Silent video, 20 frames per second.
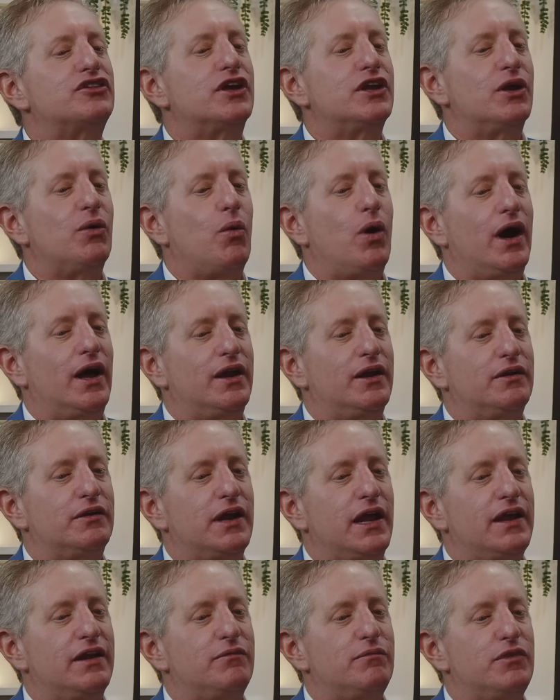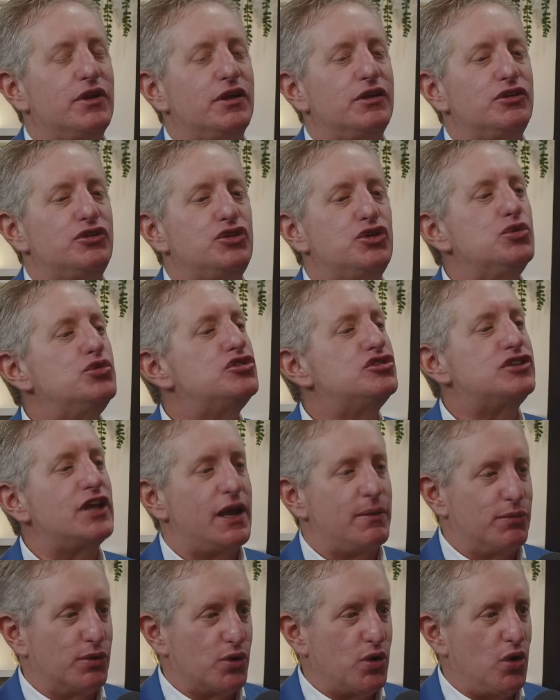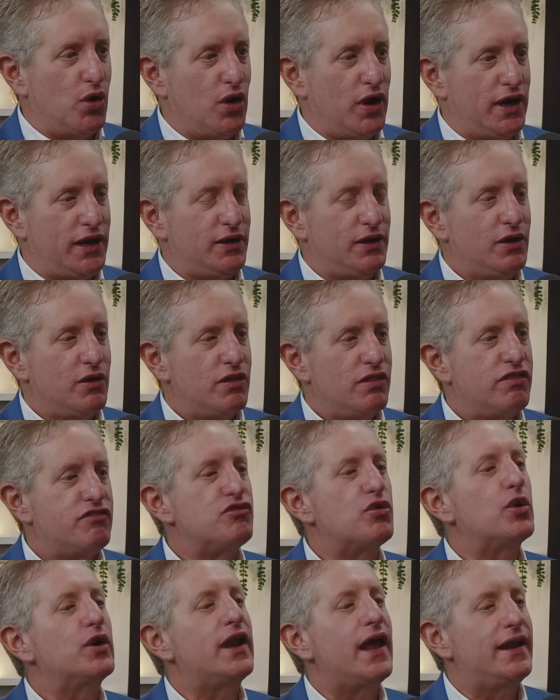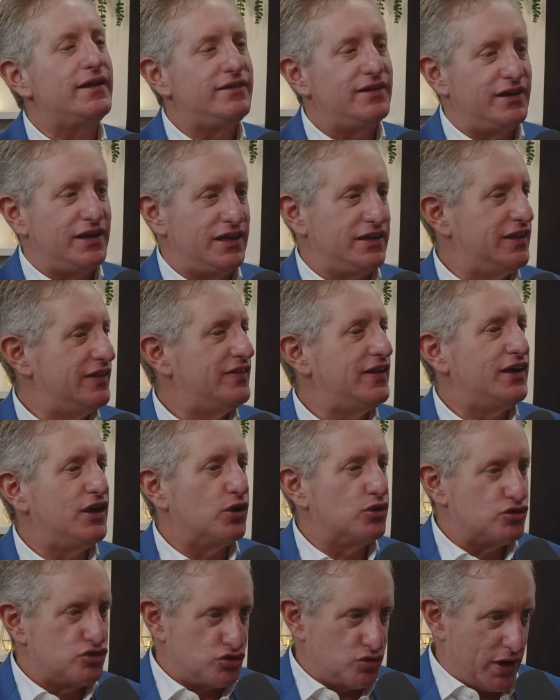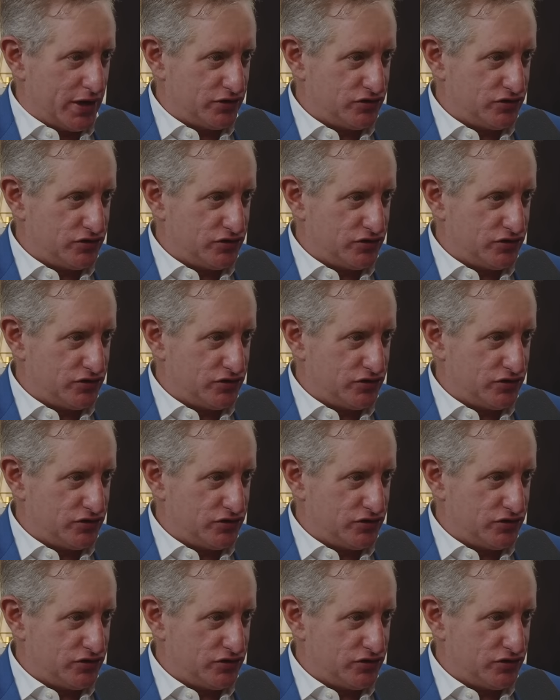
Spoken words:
going to want to do stablecoin through an entity that they don't trust.